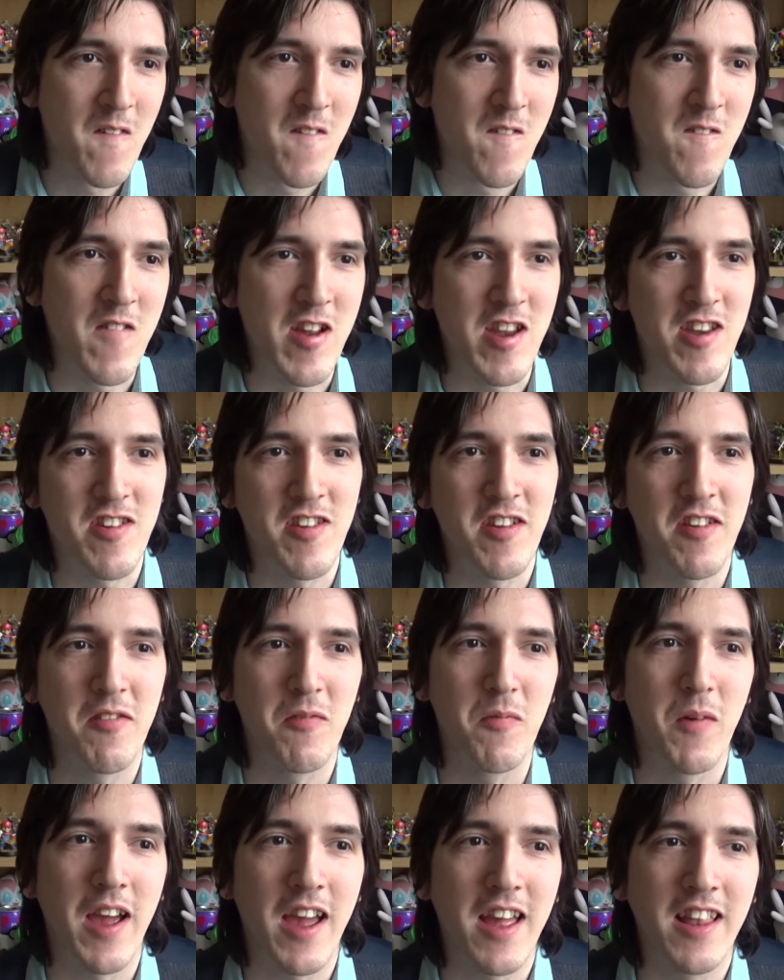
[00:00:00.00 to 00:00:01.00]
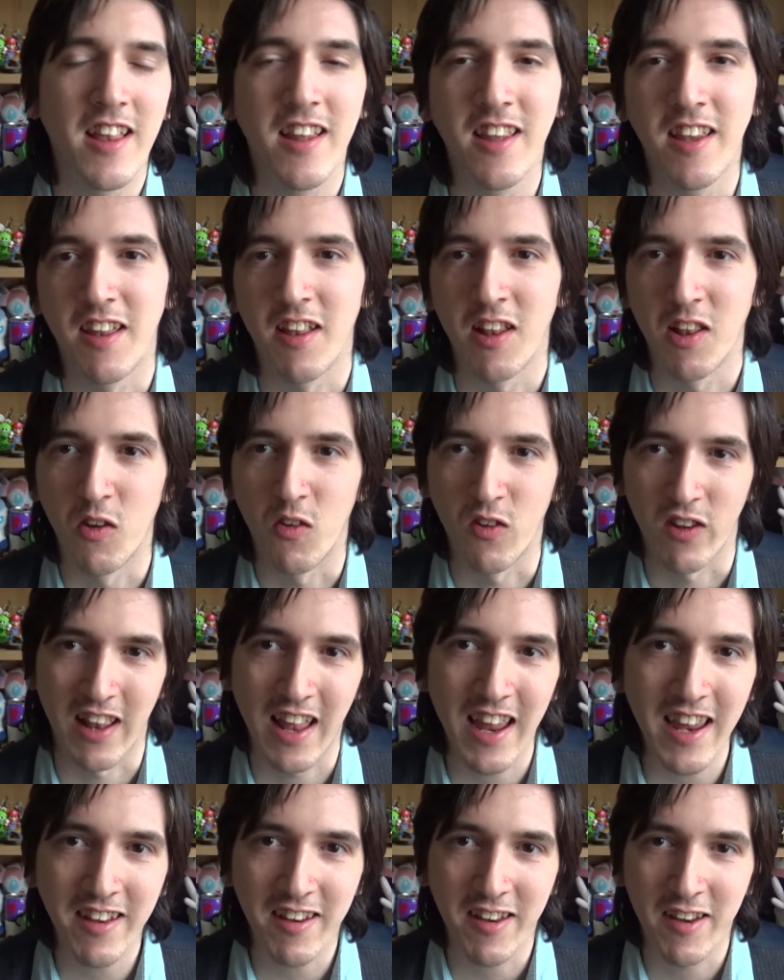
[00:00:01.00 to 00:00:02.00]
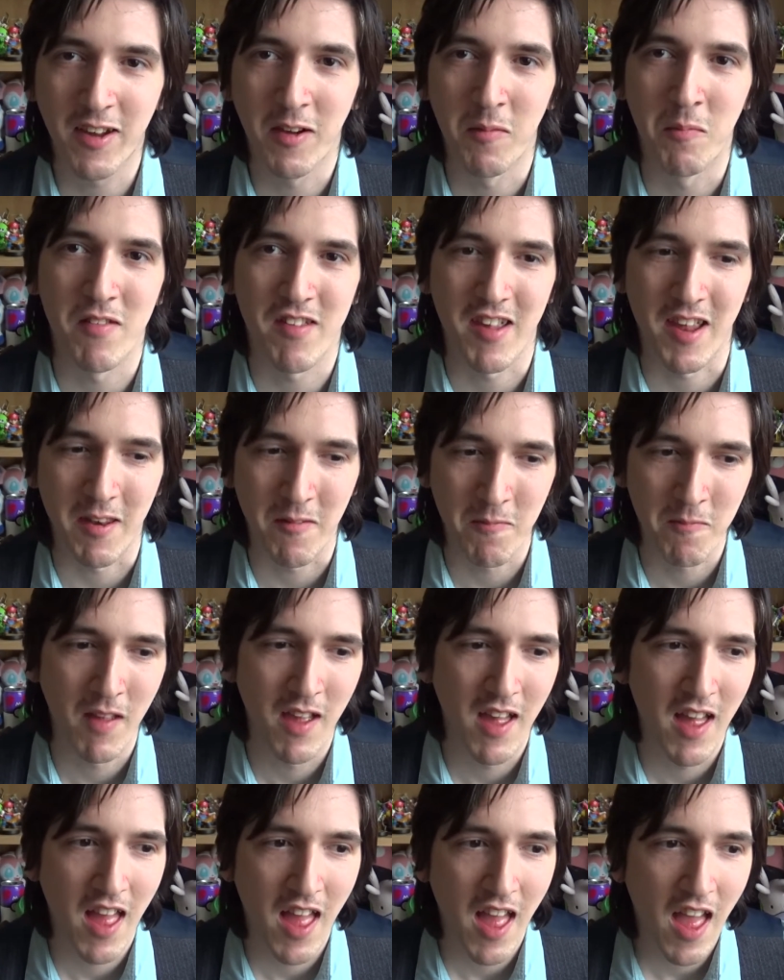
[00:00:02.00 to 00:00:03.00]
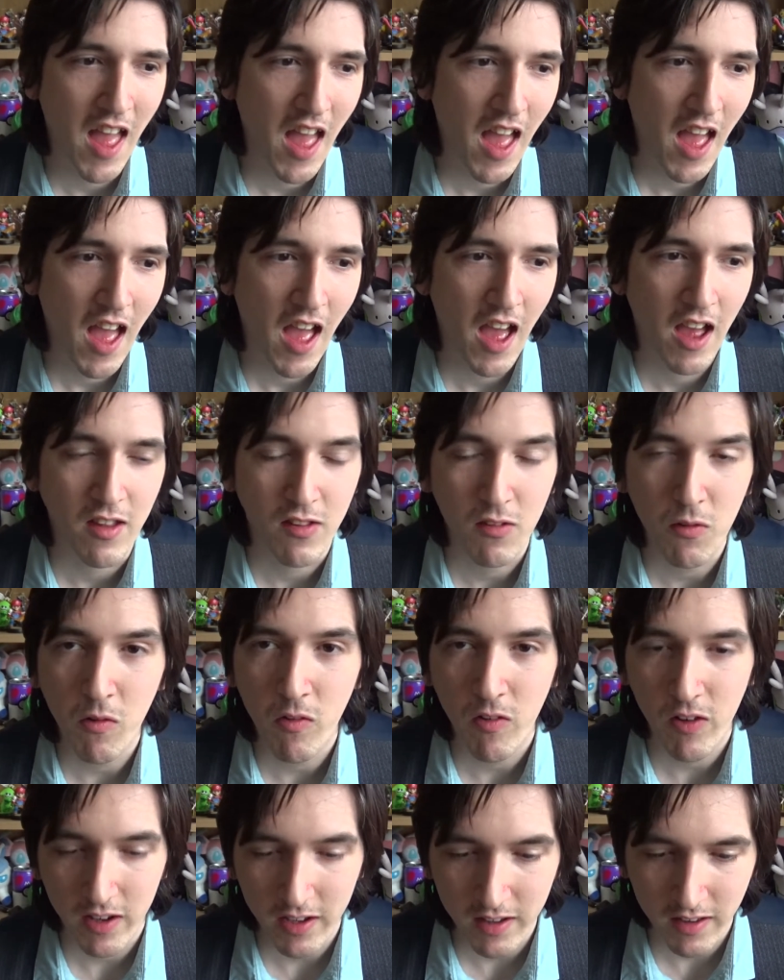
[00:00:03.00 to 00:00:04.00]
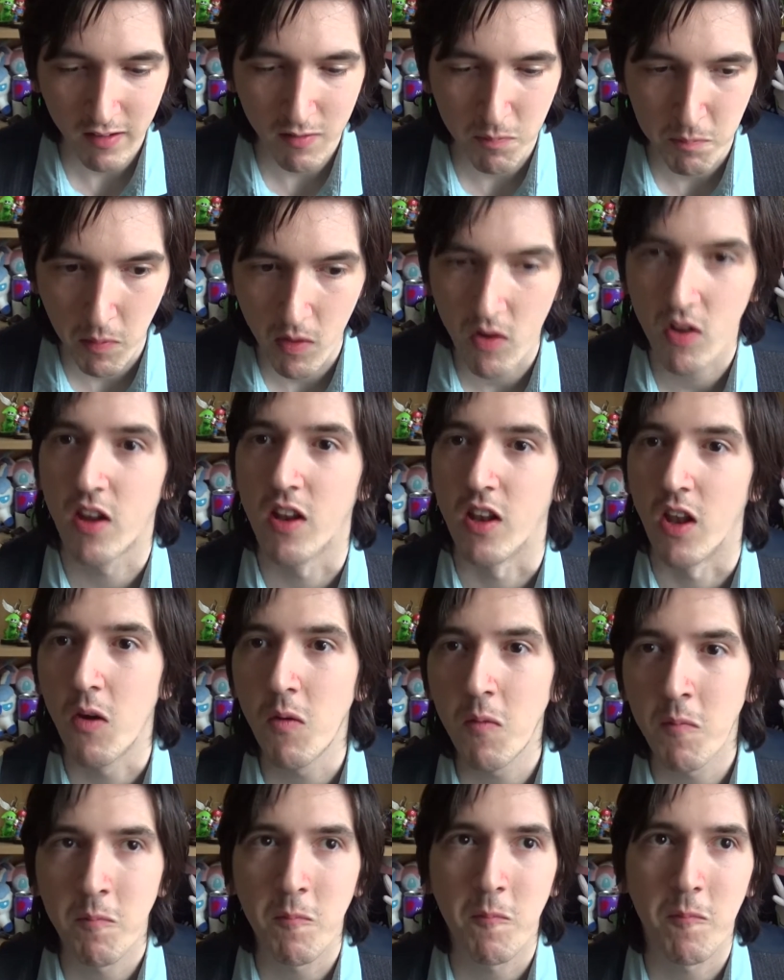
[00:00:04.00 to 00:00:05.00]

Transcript: which is where the little old lady comes in. So we're at this bungalow.